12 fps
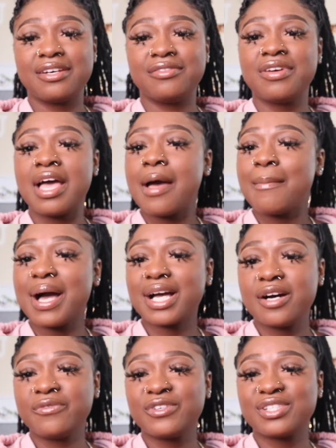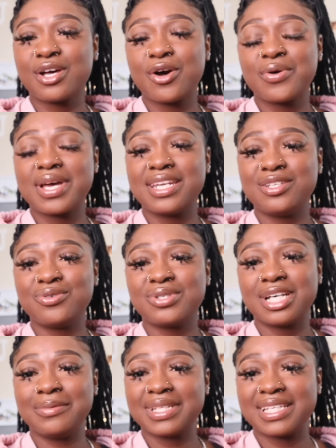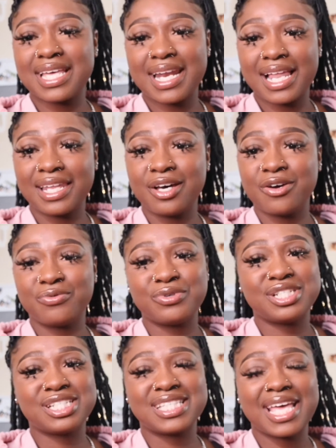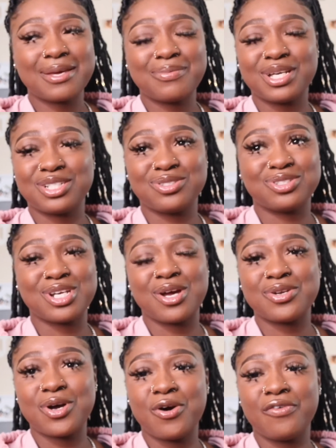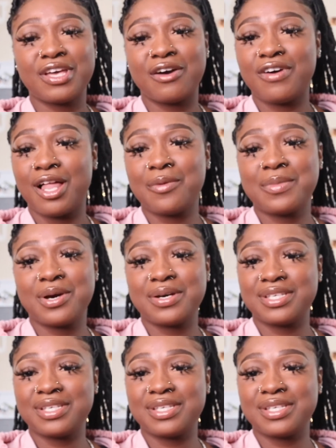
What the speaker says: of my comfort zone and do something that I love, which is take pictures. Y'all know, if y'all follow me on